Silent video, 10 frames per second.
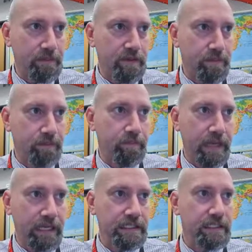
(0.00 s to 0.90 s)
tab,
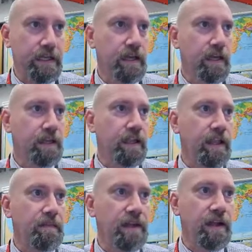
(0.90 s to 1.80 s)
space.
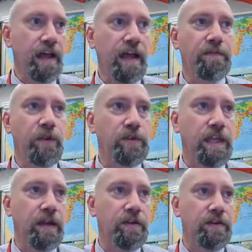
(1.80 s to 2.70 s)
Now they may not have
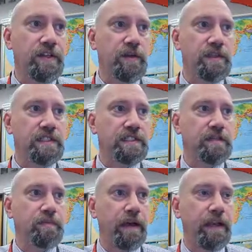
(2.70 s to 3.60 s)
those characters here, which is
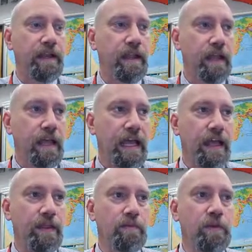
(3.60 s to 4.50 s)
this button,
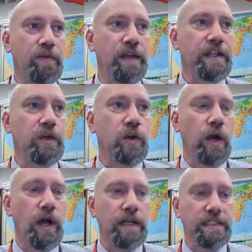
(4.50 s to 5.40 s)
and they're moving it
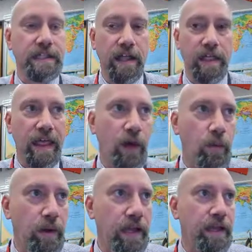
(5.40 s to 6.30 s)
across
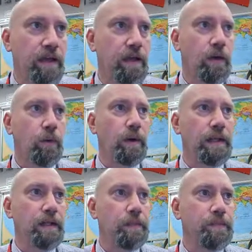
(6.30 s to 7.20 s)
that way.
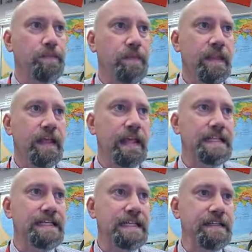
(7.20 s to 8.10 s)
Well,
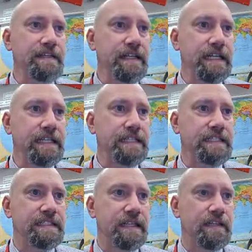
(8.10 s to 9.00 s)
it's easier to hit
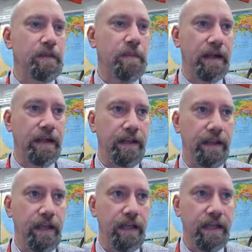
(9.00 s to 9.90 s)
the center
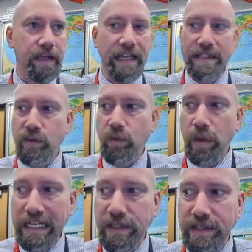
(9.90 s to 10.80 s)
button it gets it
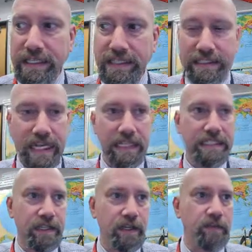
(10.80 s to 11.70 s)
right to the
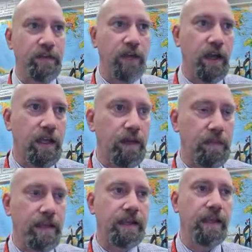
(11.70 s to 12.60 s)
exact center of your
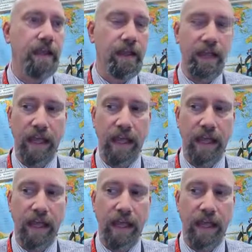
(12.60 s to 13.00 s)
document